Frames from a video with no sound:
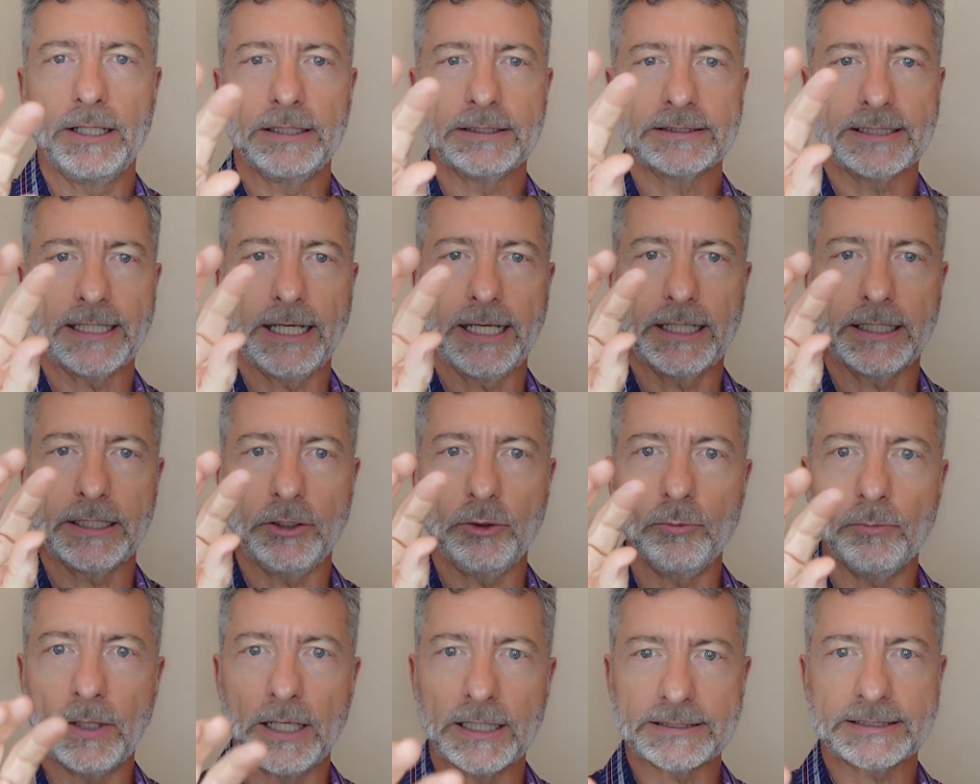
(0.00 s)
saying you
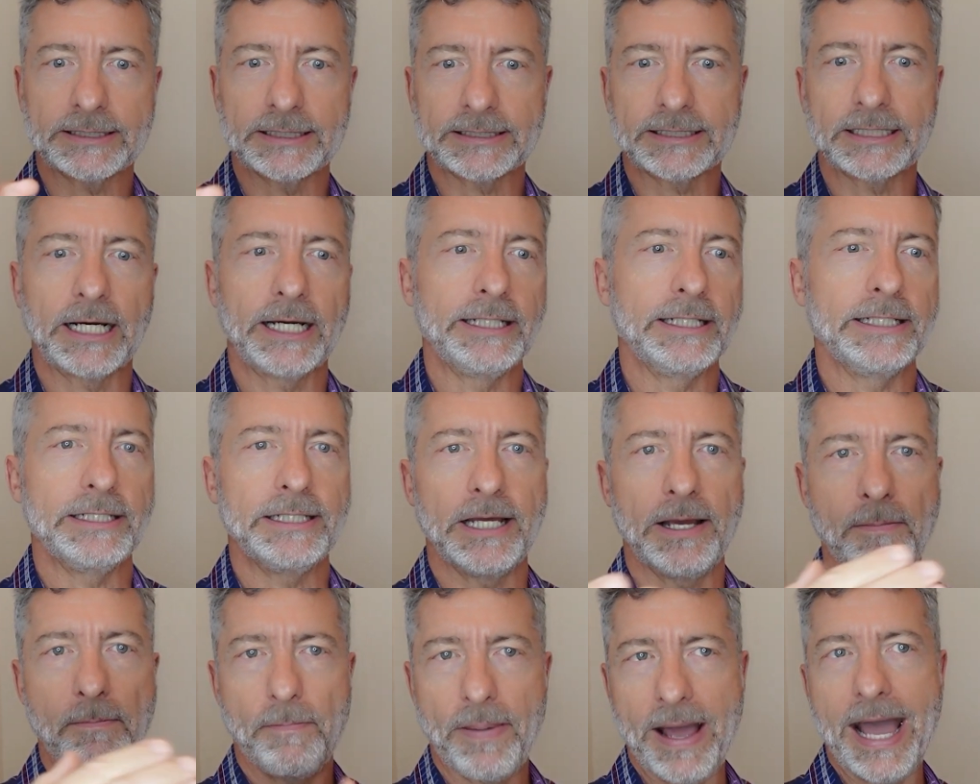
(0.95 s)
must assign the
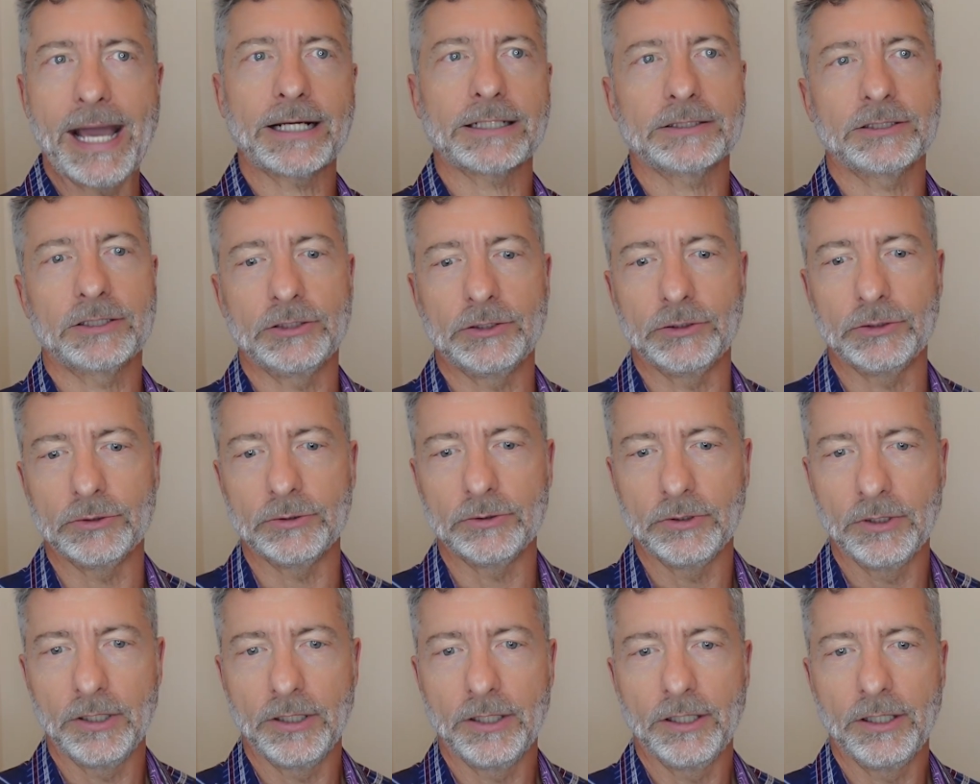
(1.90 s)
debt back to